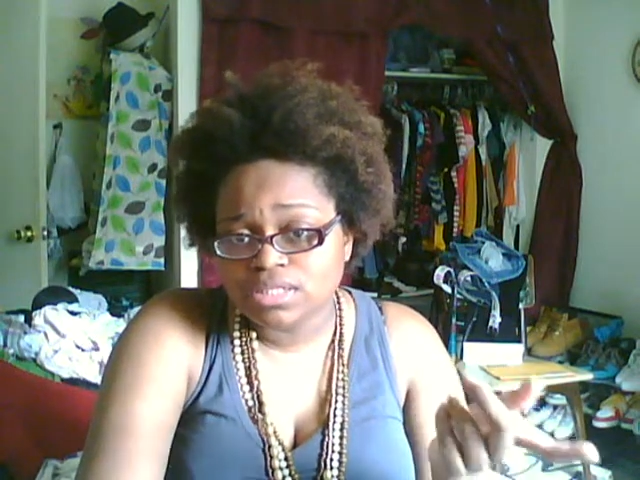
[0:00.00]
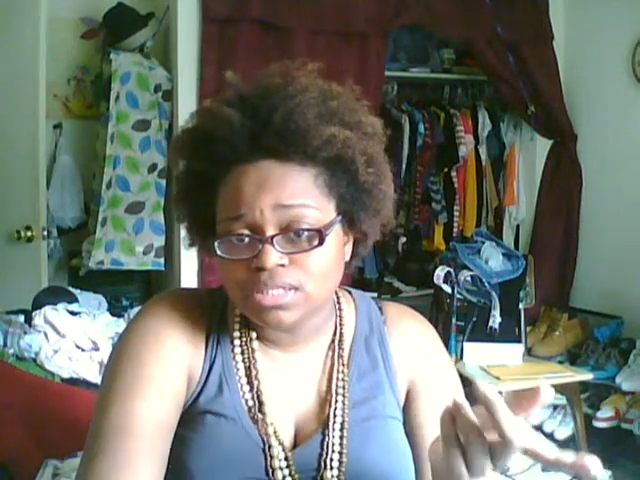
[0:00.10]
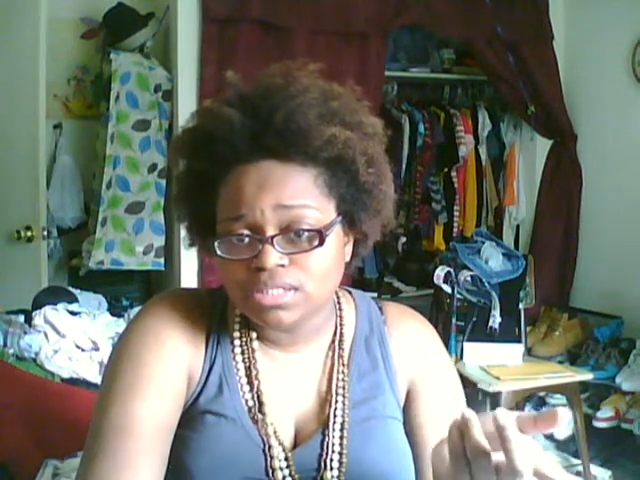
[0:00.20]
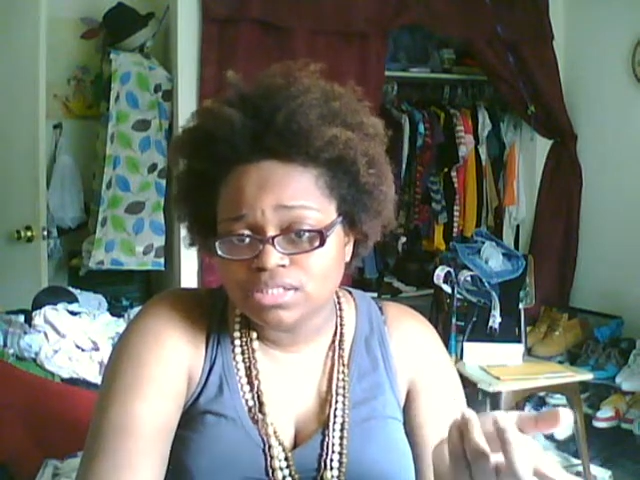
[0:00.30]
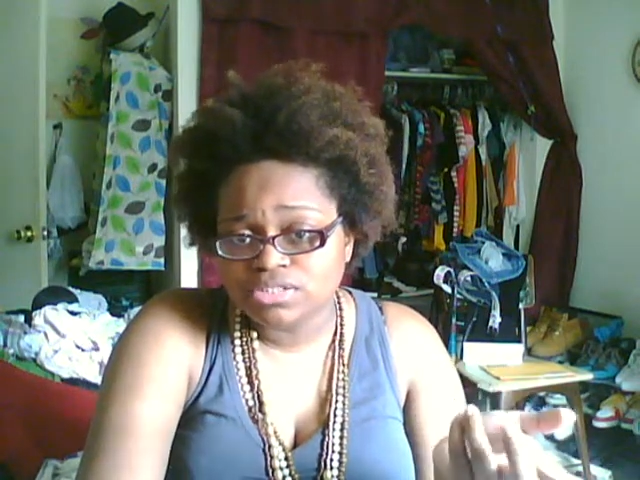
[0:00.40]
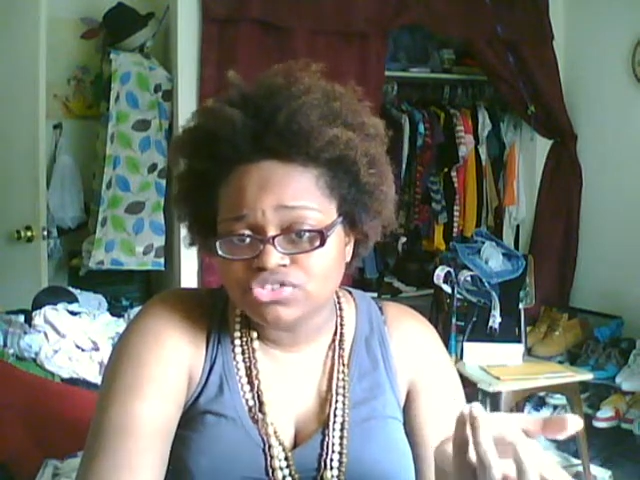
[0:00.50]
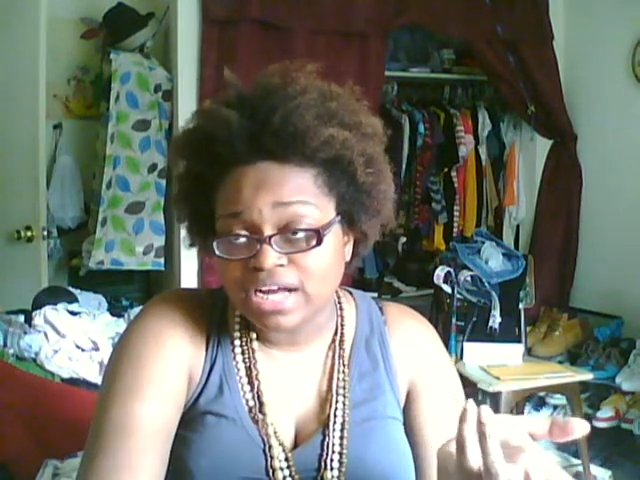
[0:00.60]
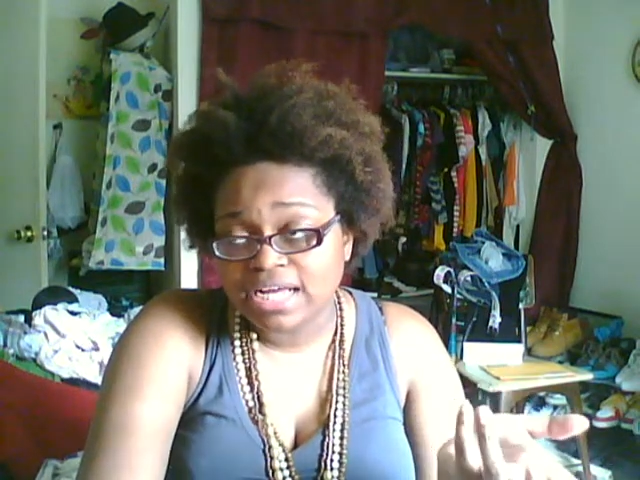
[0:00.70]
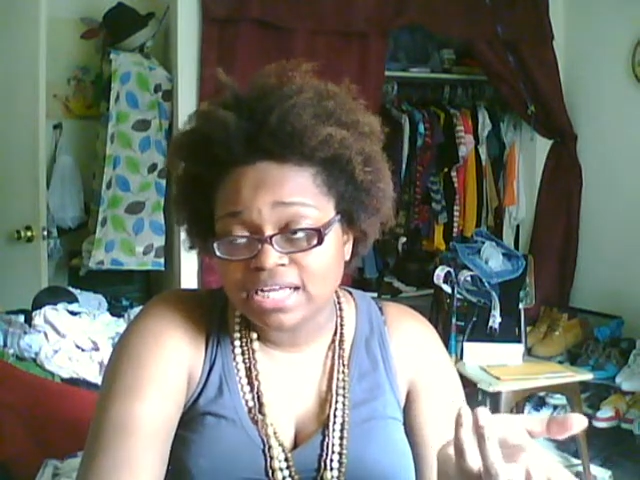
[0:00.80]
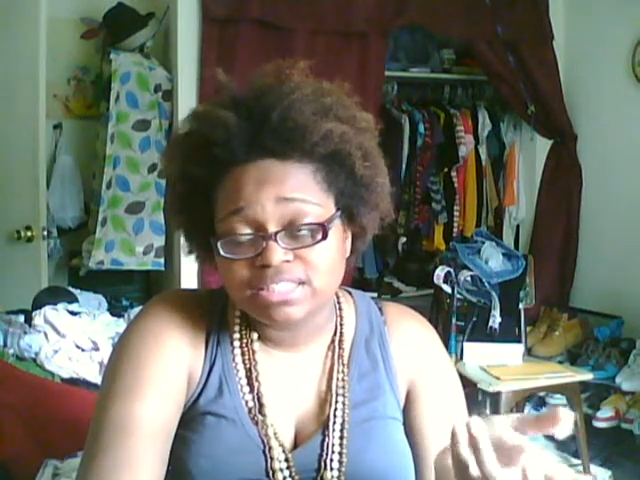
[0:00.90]
the
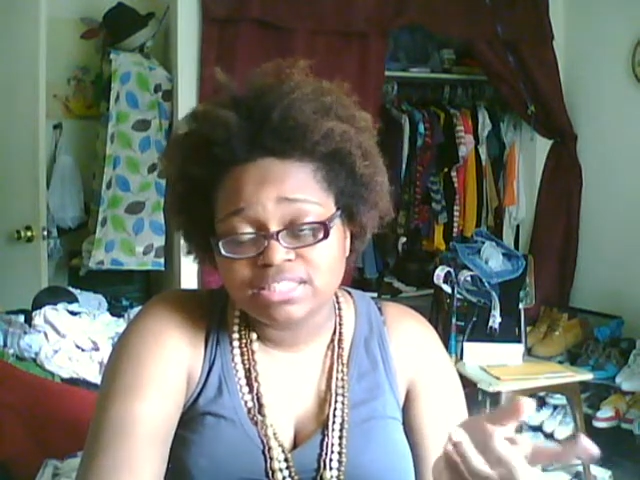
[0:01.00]
tracks.